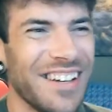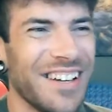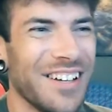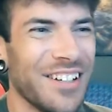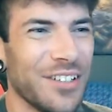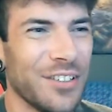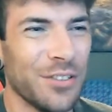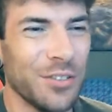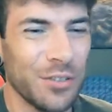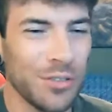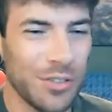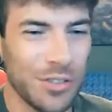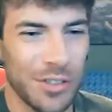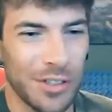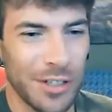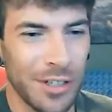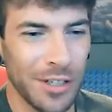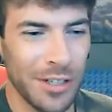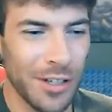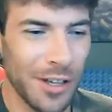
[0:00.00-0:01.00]
Did you
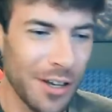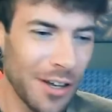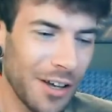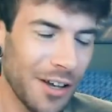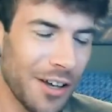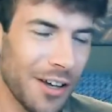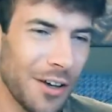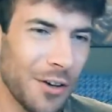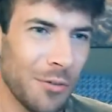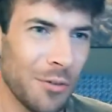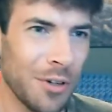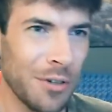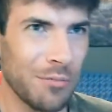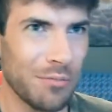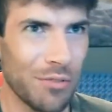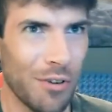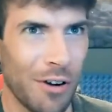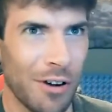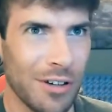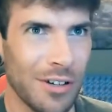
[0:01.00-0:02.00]
see when
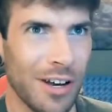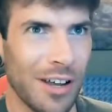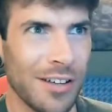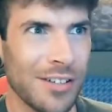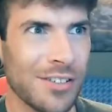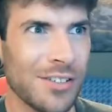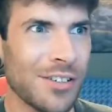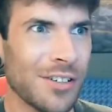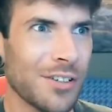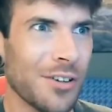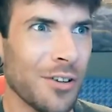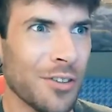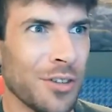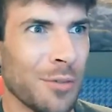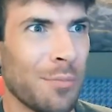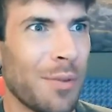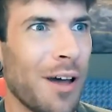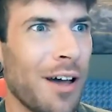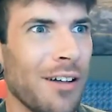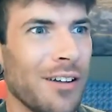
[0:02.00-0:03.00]
Brock Lesnar got the
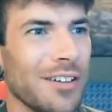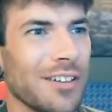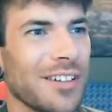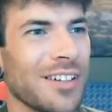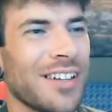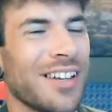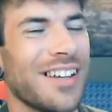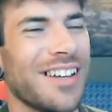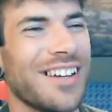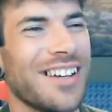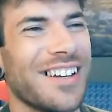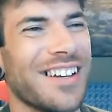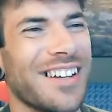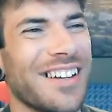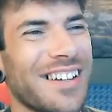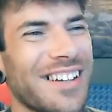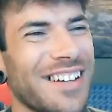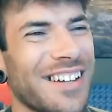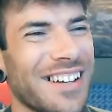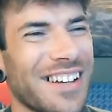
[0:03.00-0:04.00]
belt?
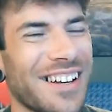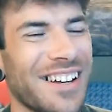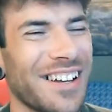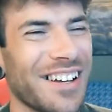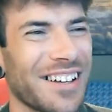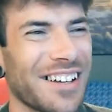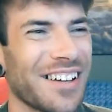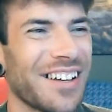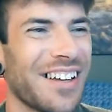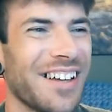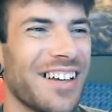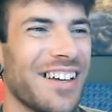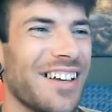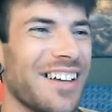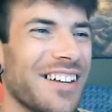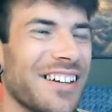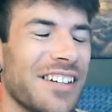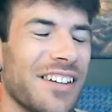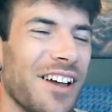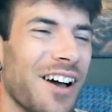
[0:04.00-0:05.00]
You're like,
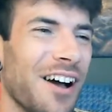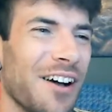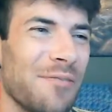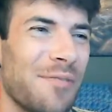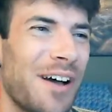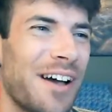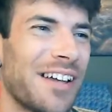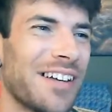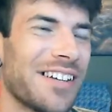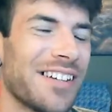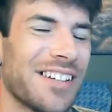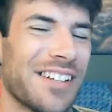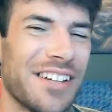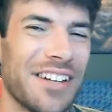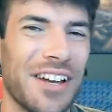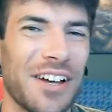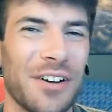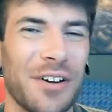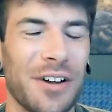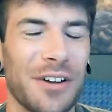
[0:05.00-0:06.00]
nah, man.
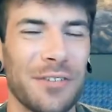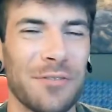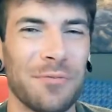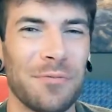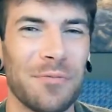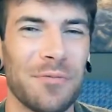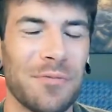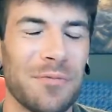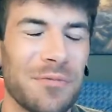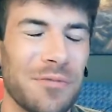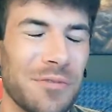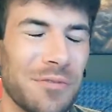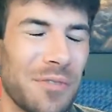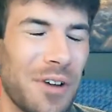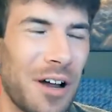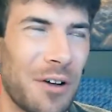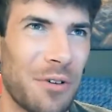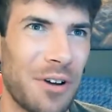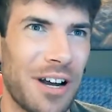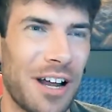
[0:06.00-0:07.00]

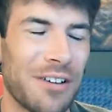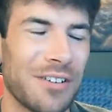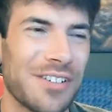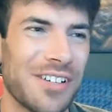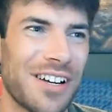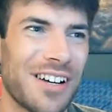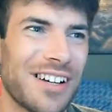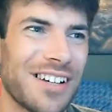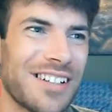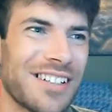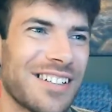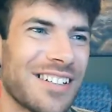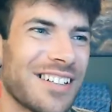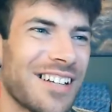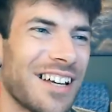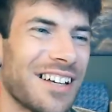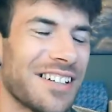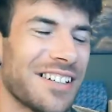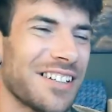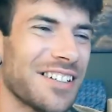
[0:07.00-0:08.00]
I went outside
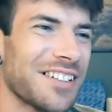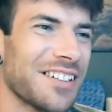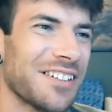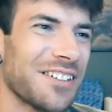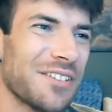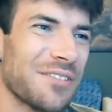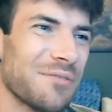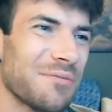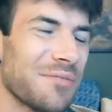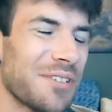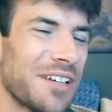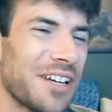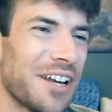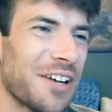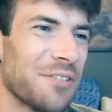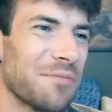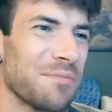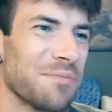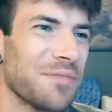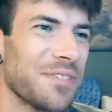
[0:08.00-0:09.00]
and
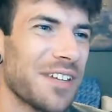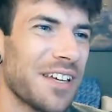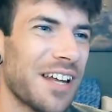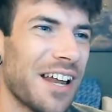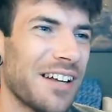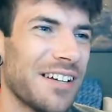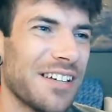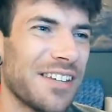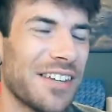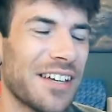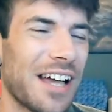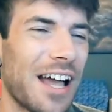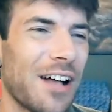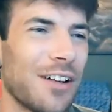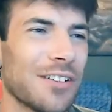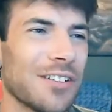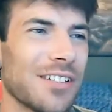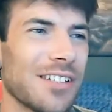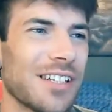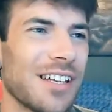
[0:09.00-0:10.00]
did anything
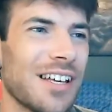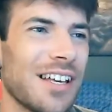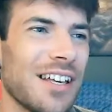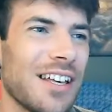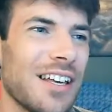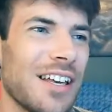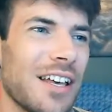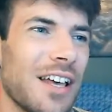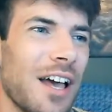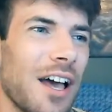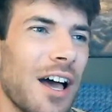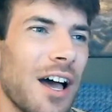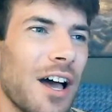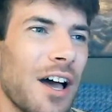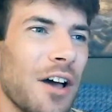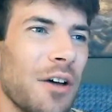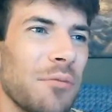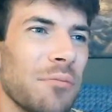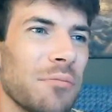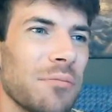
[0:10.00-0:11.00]
else.
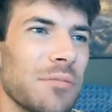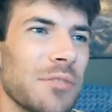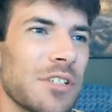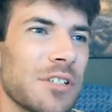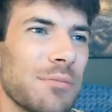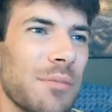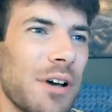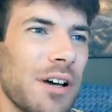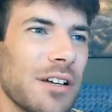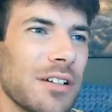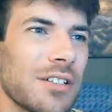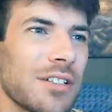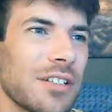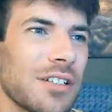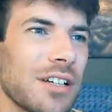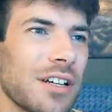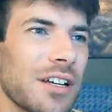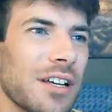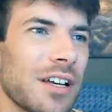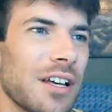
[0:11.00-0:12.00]
Smudge,
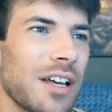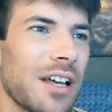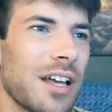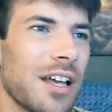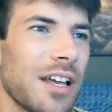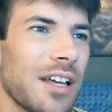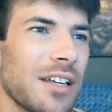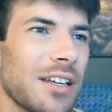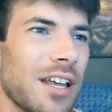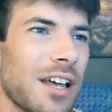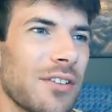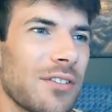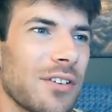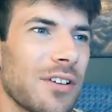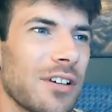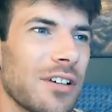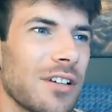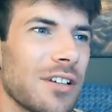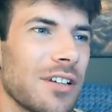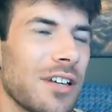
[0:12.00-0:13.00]
hey
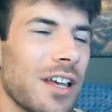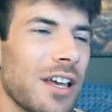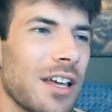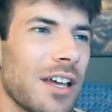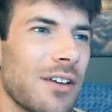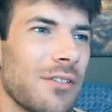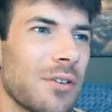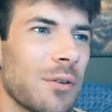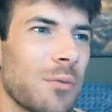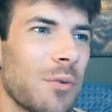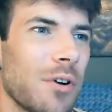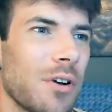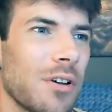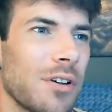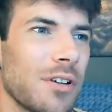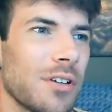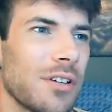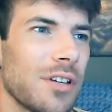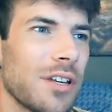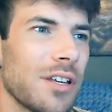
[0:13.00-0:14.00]
Devon, hey
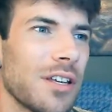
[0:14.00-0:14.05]
everyone.